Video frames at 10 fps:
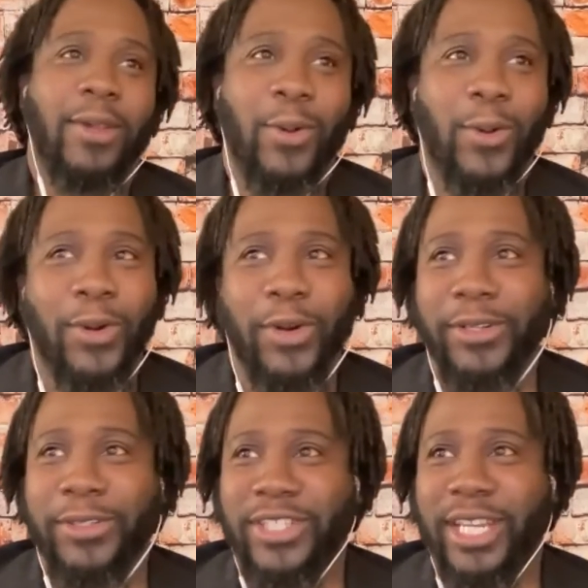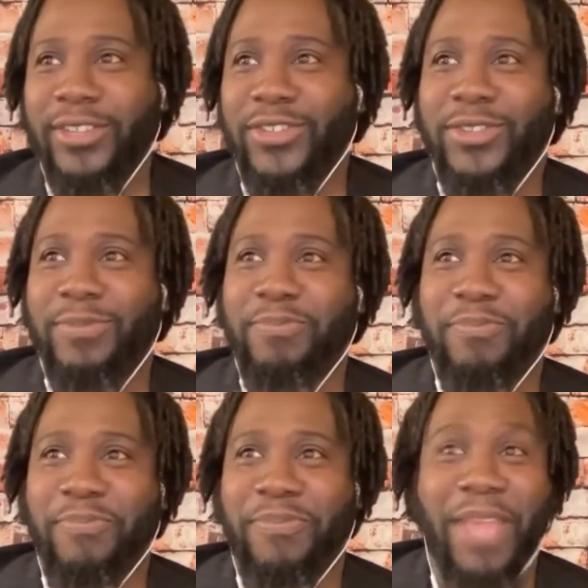or just
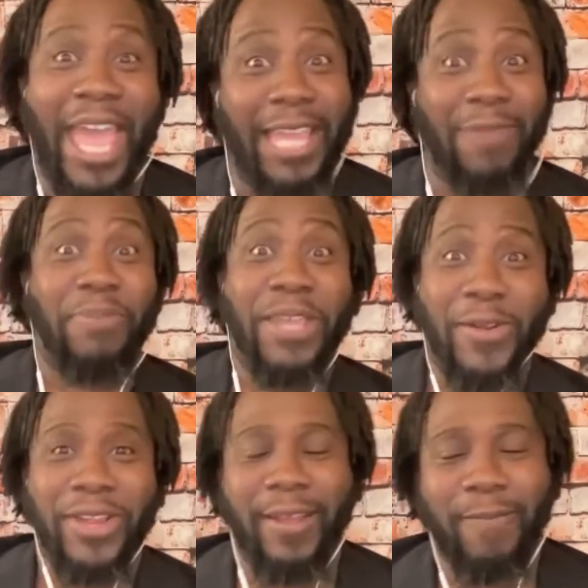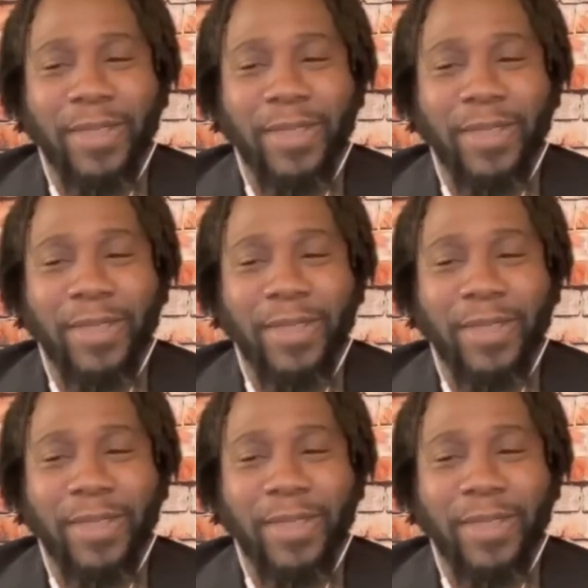hate, period.